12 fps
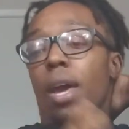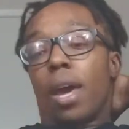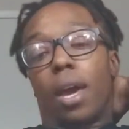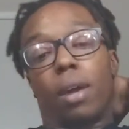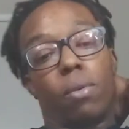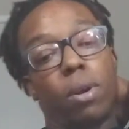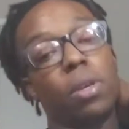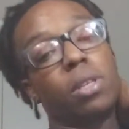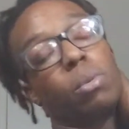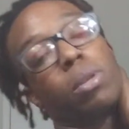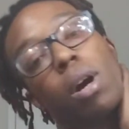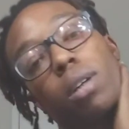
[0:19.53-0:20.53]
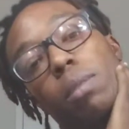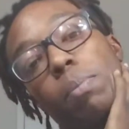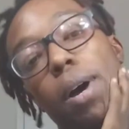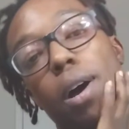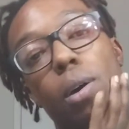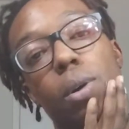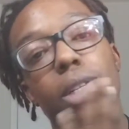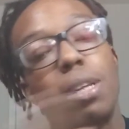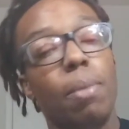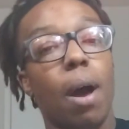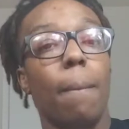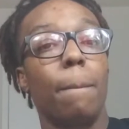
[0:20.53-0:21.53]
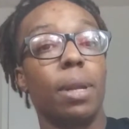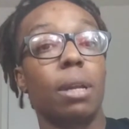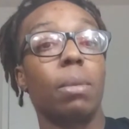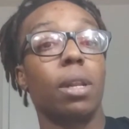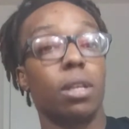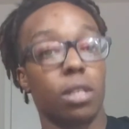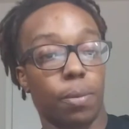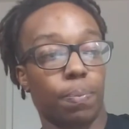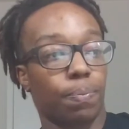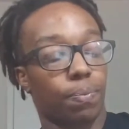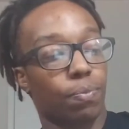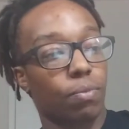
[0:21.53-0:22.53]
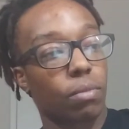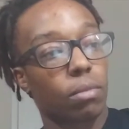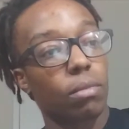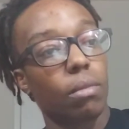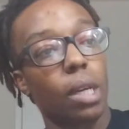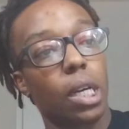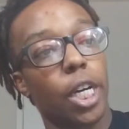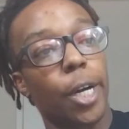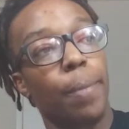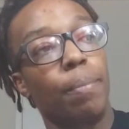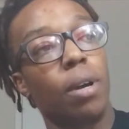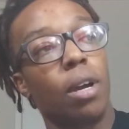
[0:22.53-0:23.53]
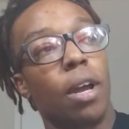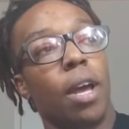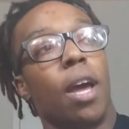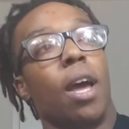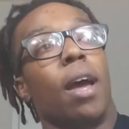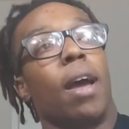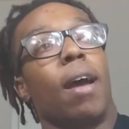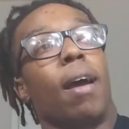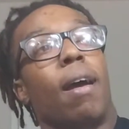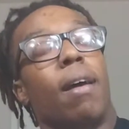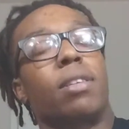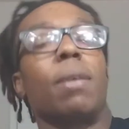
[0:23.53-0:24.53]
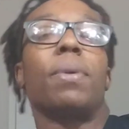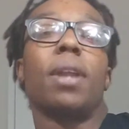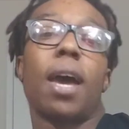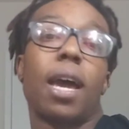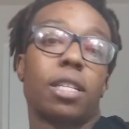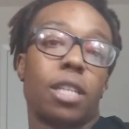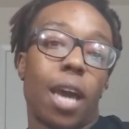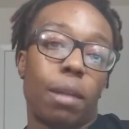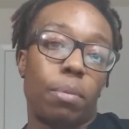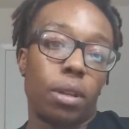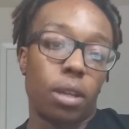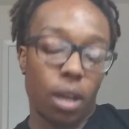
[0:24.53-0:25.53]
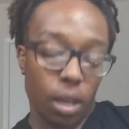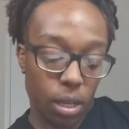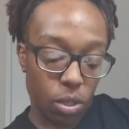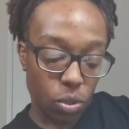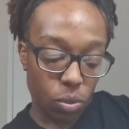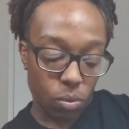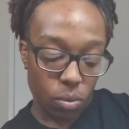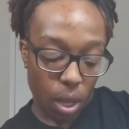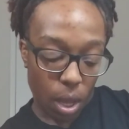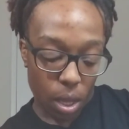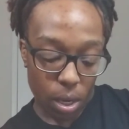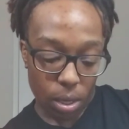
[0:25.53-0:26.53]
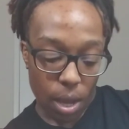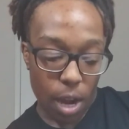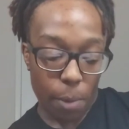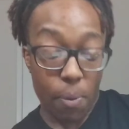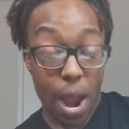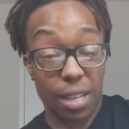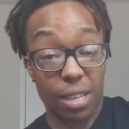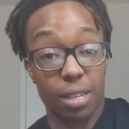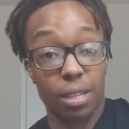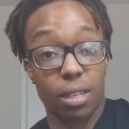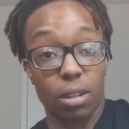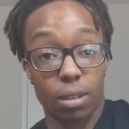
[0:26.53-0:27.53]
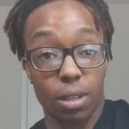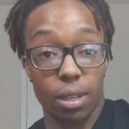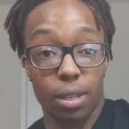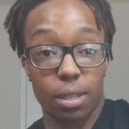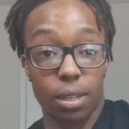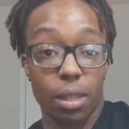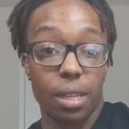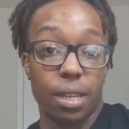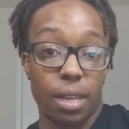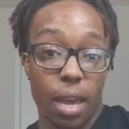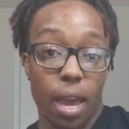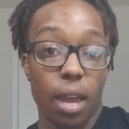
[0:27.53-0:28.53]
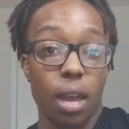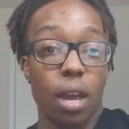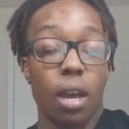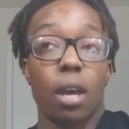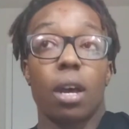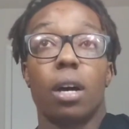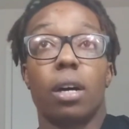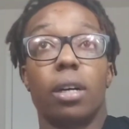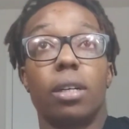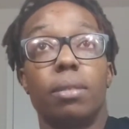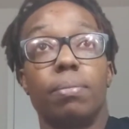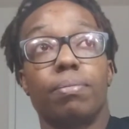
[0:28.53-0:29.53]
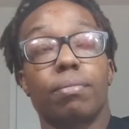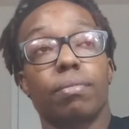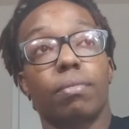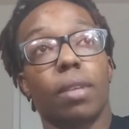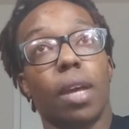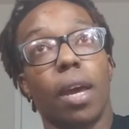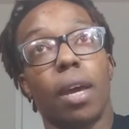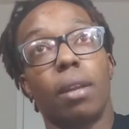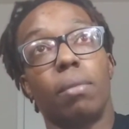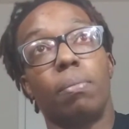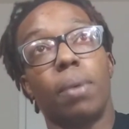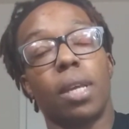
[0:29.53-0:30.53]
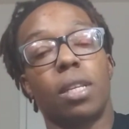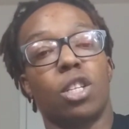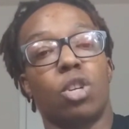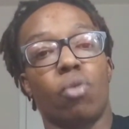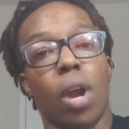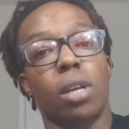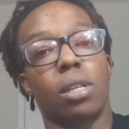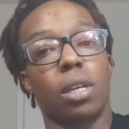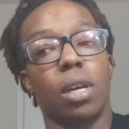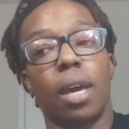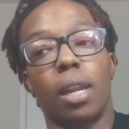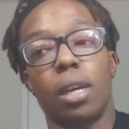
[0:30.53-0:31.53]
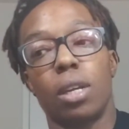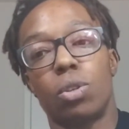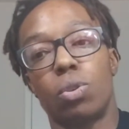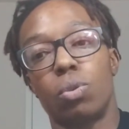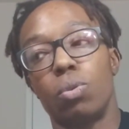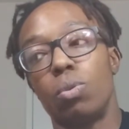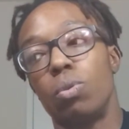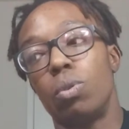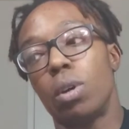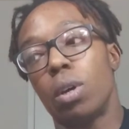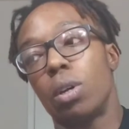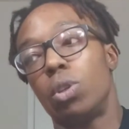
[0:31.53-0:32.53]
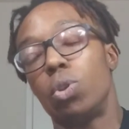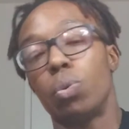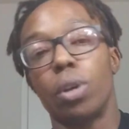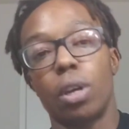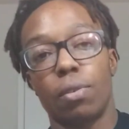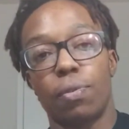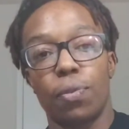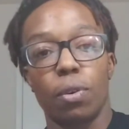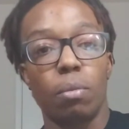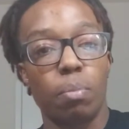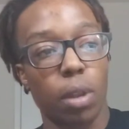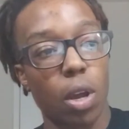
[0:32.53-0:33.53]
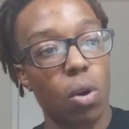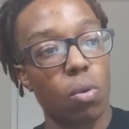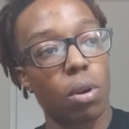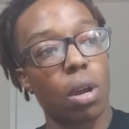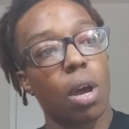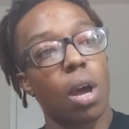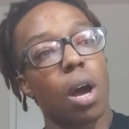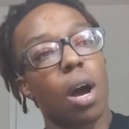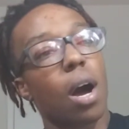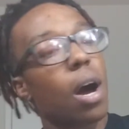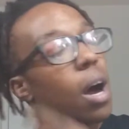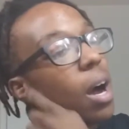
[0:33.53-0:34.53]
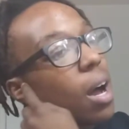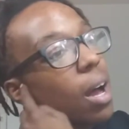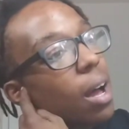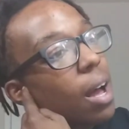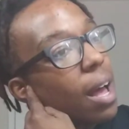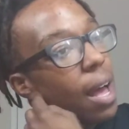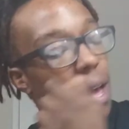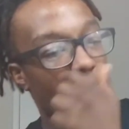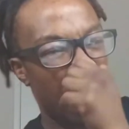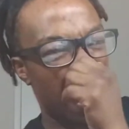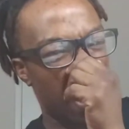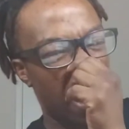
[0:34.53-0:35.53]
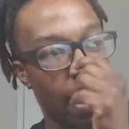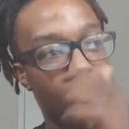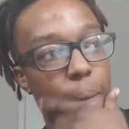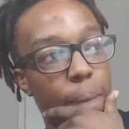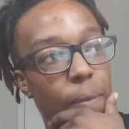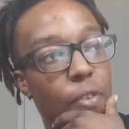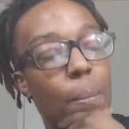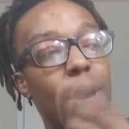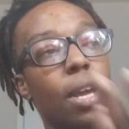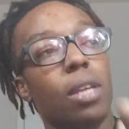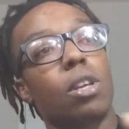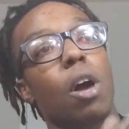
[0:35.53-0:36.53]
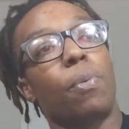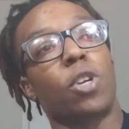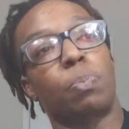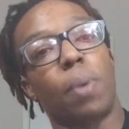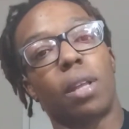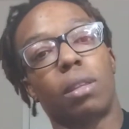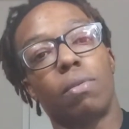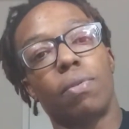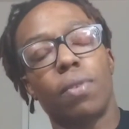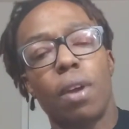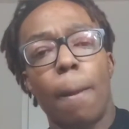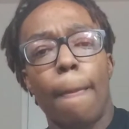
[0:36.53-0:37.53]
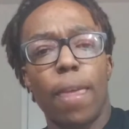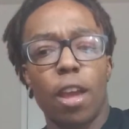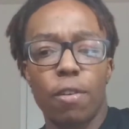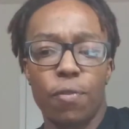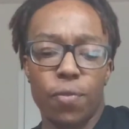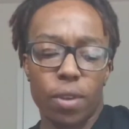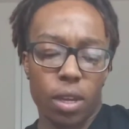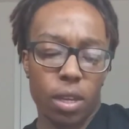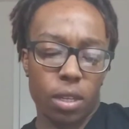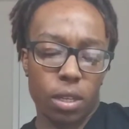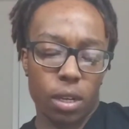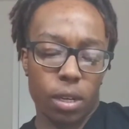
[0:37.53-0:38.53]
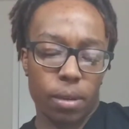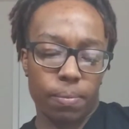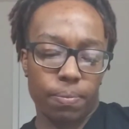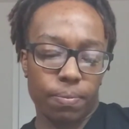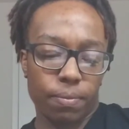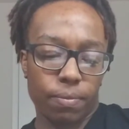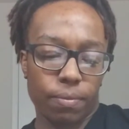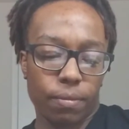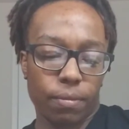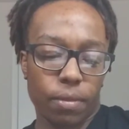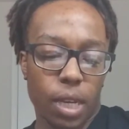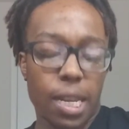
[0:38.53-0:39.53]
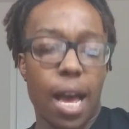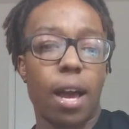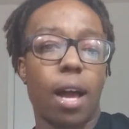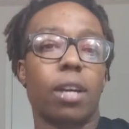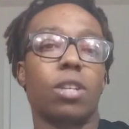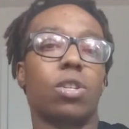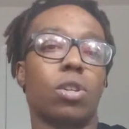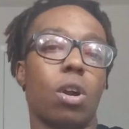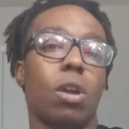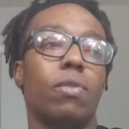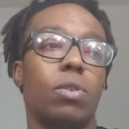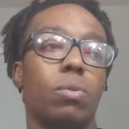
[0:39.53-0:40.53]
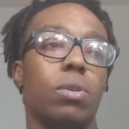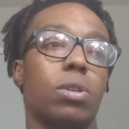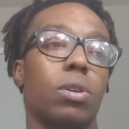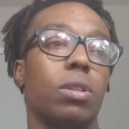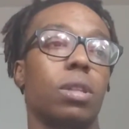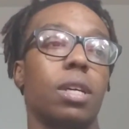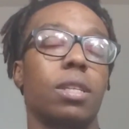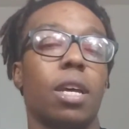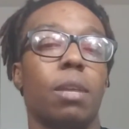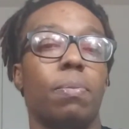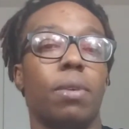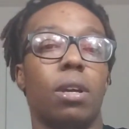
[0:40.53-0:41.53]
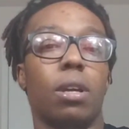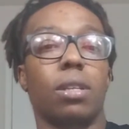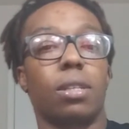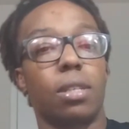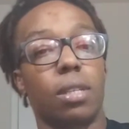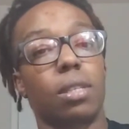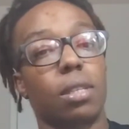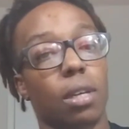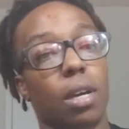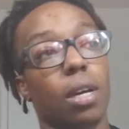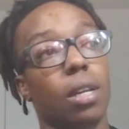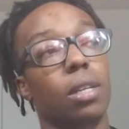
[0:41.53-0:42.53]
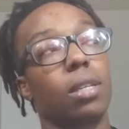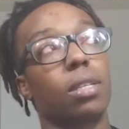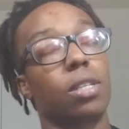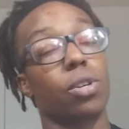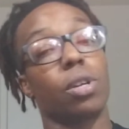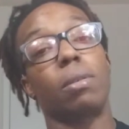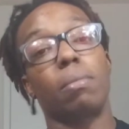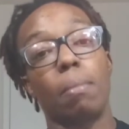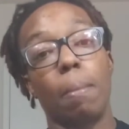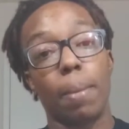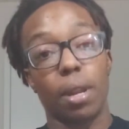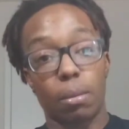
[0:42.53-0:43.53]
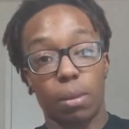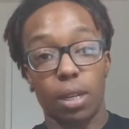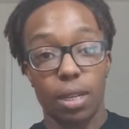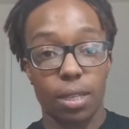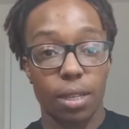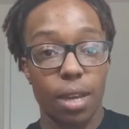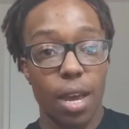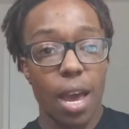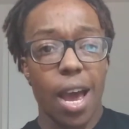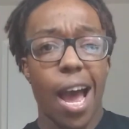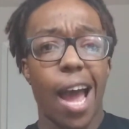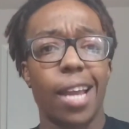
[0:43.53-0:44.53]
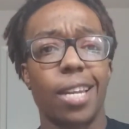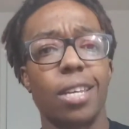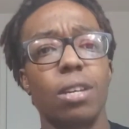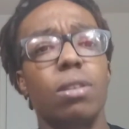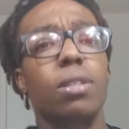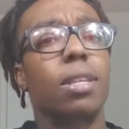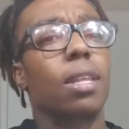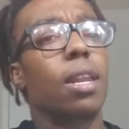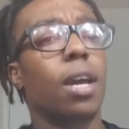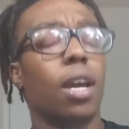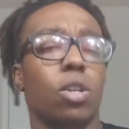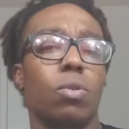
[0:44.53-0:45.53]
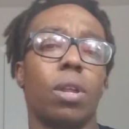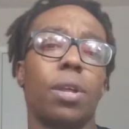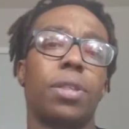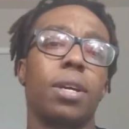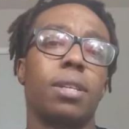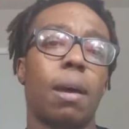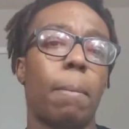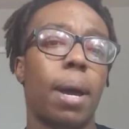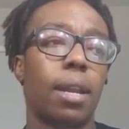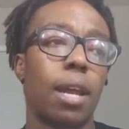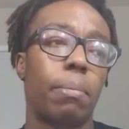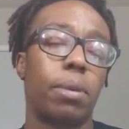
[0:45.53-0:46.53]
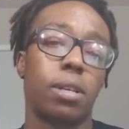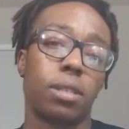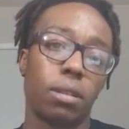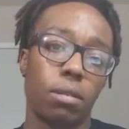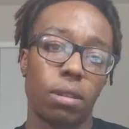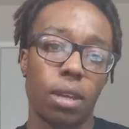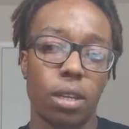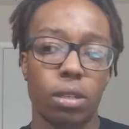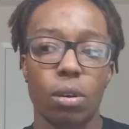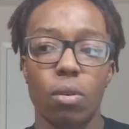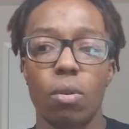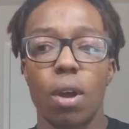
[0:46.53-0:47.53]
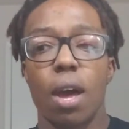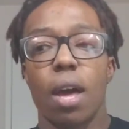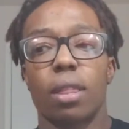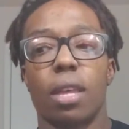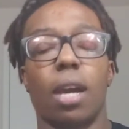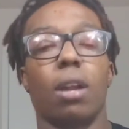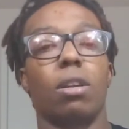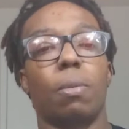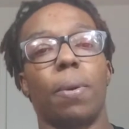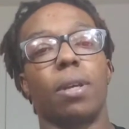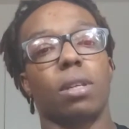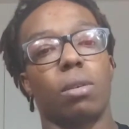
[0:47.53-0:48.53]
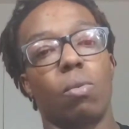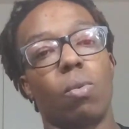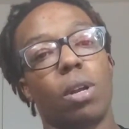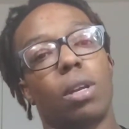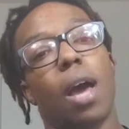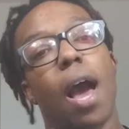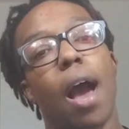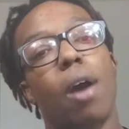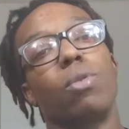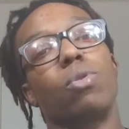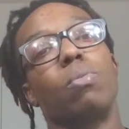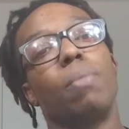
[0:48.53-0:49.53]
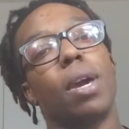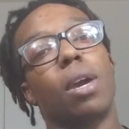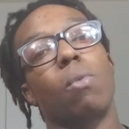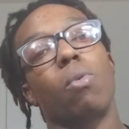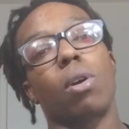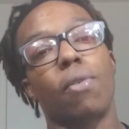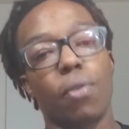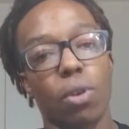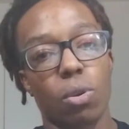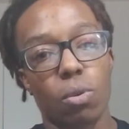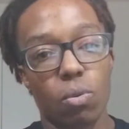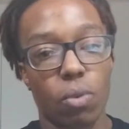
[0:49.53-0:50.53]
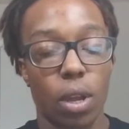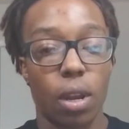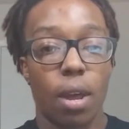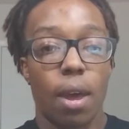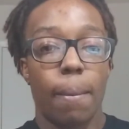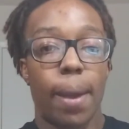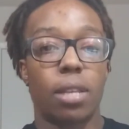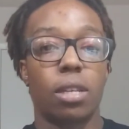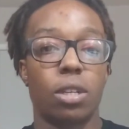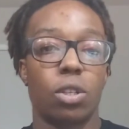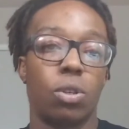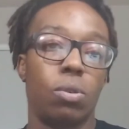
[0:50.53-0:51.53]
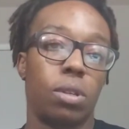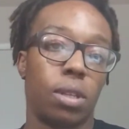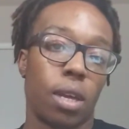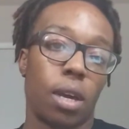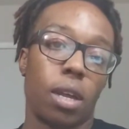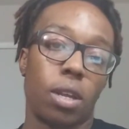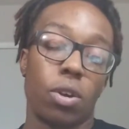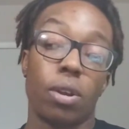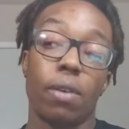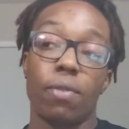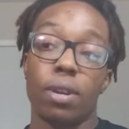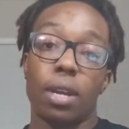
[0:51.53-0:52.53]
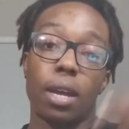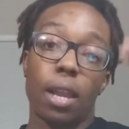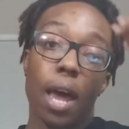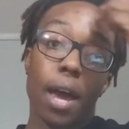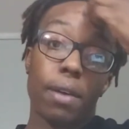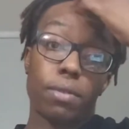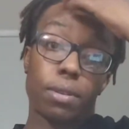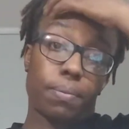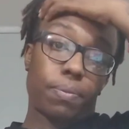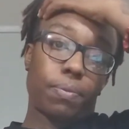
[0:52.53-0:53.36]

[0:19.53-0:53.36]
And one of the things we talked about was about minimalism. Um, Something I actually had been looking into and kind of practice it till this day, and basically just gradually getting into doing it full blown. Uh, for me, it's all perspective. If it's because I can start off doing certain things that would be considered minimalist ideals, then I can do other things that might not be considered that. So I think it all depends on how you make it work for you when basically just using it in your everyday lives.